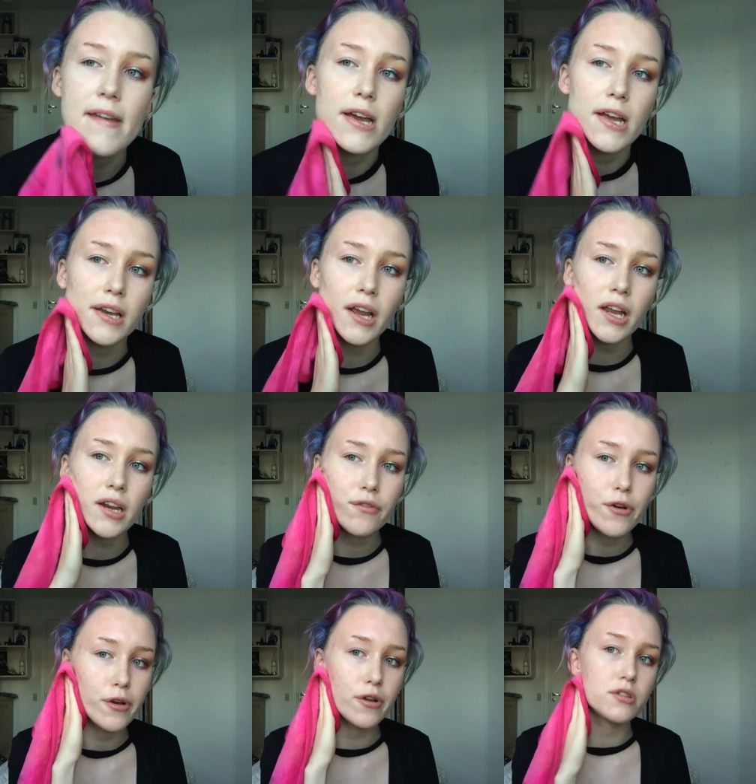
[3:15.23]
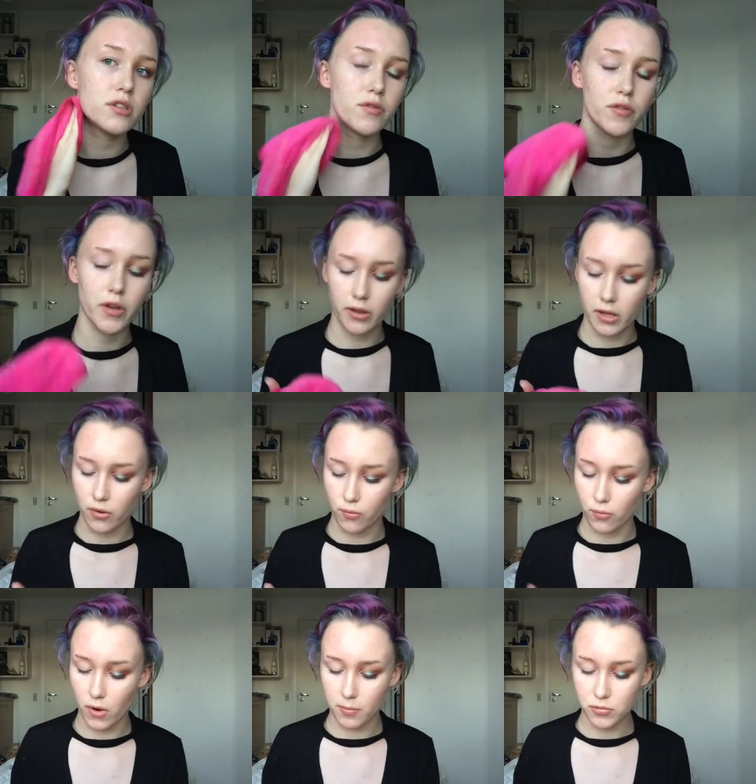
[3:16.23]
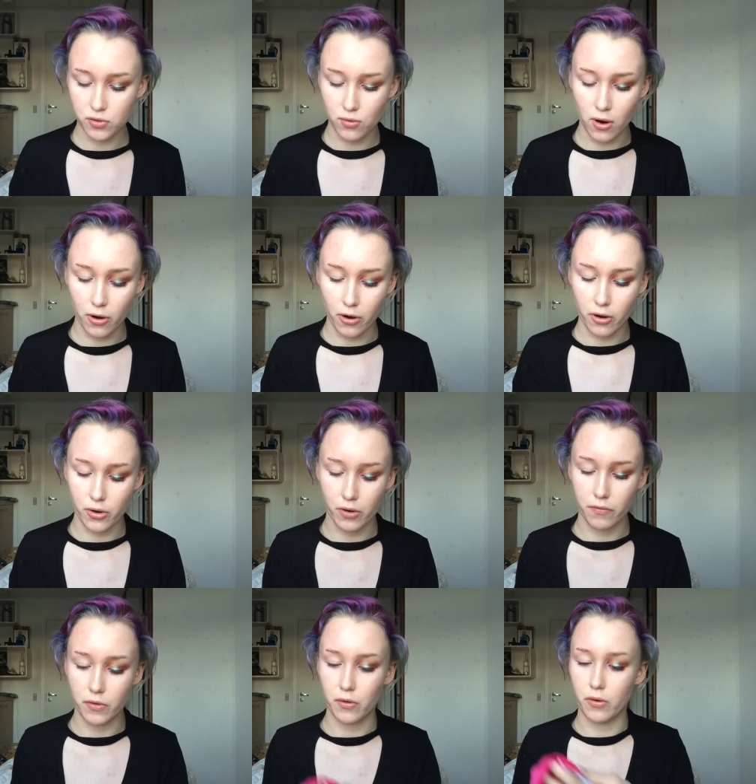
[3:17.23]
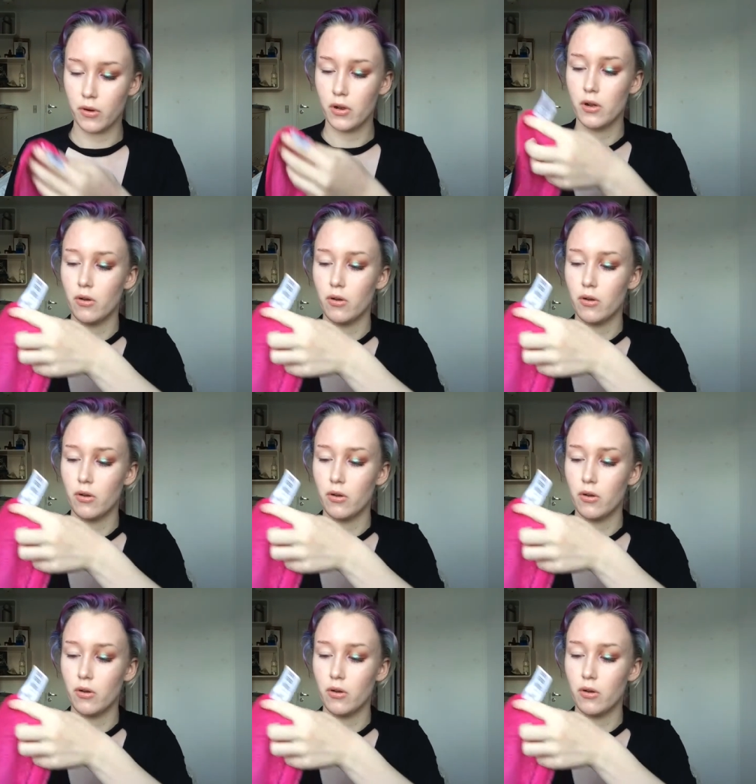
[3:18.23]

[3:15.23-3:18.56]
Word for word: yeah it kind of hurts if you like rub too hard or if you